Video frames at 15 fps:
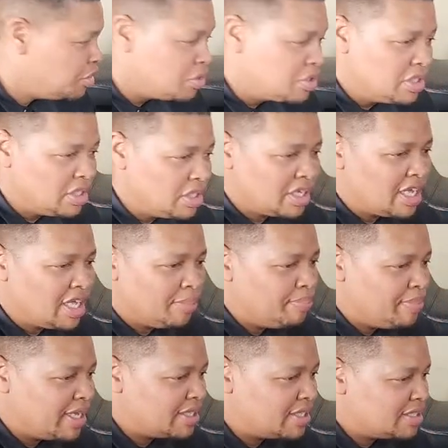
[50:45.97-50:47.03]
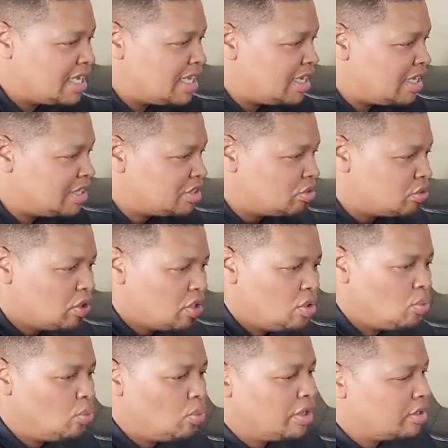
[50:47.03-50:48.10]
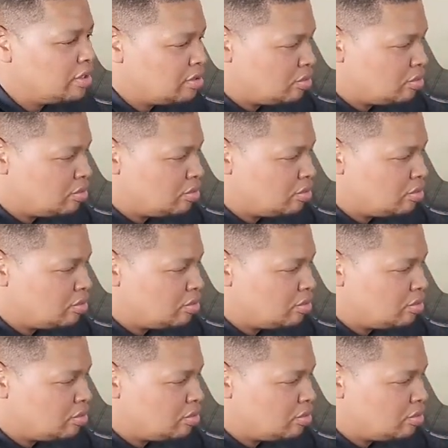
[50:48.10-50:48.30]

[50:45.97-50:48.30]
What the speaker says: couldn't get a big 10-inch one